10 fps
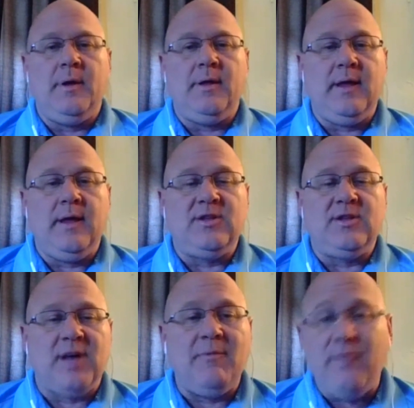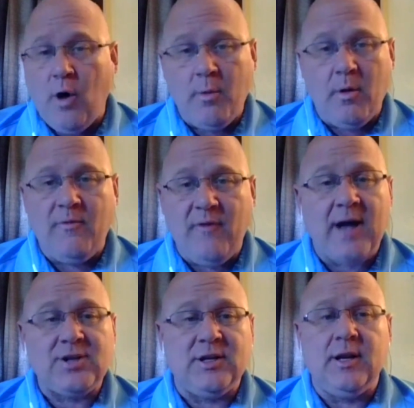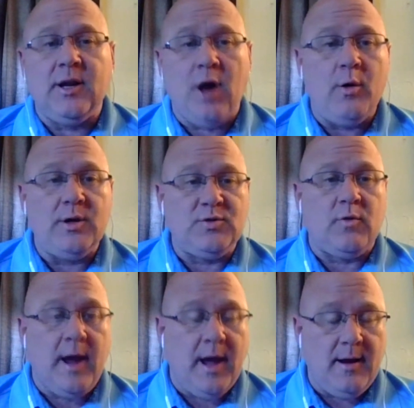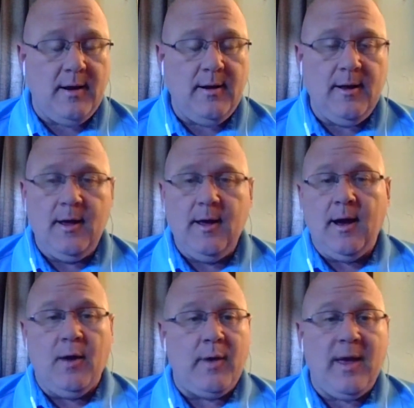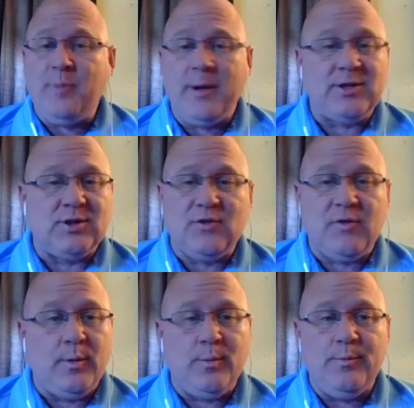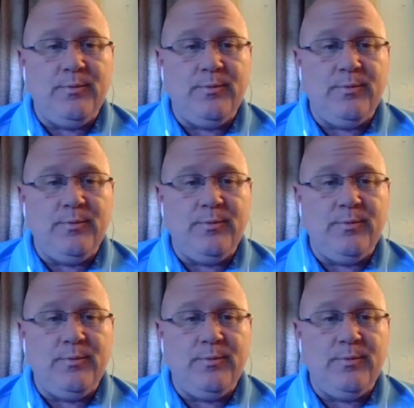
In some form or fashion, it always ran. We have pictures from